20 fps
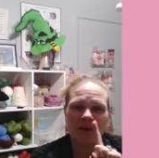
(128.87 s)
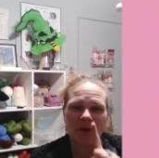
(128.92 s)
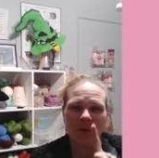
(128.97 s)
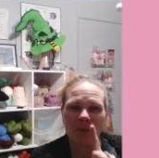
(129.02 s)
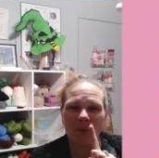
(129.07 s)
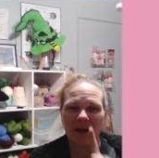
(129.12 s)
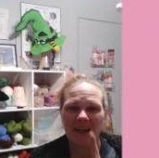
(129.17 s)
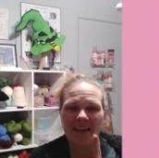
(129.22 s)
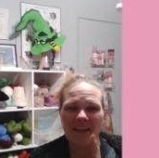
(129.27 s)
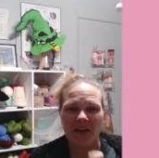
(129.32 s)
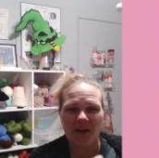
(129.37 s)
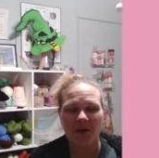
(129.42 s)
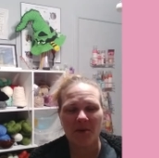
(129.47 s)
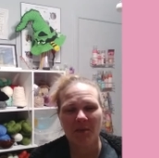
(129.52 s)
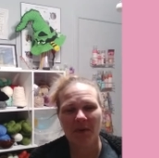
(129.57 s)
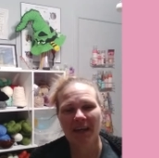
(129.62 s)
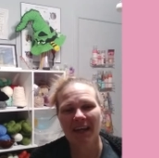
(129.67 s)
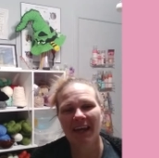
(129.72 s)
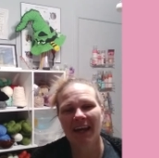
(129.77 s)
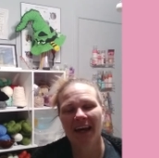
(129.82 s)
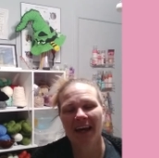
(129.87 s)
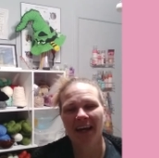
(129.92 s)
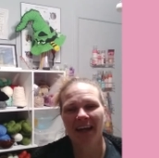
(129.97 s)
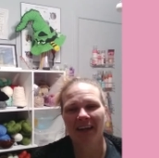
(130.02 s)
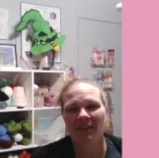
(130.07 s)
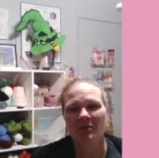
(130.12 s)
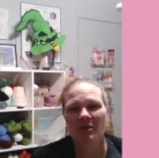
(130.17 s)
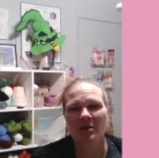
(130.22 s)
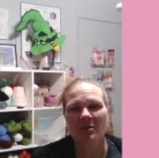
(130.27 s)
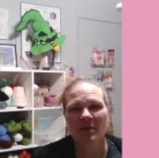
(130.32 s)
One year we had.
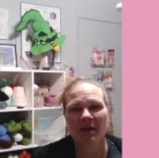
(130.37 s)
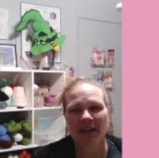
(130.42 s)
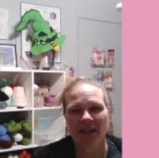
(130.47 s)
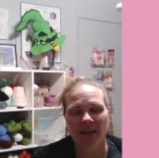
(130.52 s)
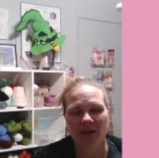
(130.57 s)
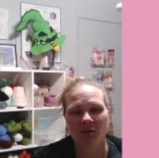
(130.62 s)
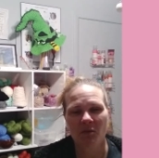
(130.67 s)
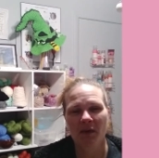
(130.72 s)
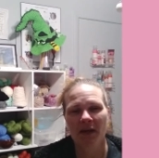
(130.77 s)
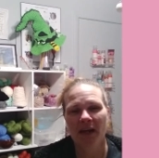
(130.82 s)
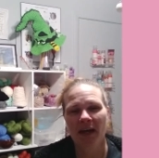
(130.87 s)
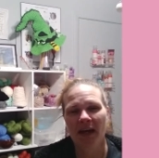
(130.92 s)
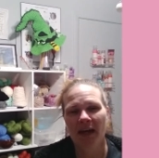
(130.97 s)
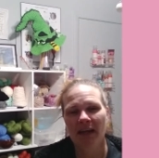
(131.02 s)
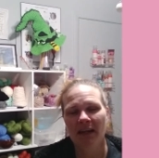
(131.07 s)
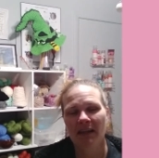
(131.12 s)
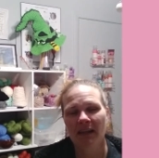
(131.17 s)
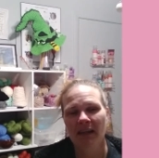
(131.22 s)
We went and we got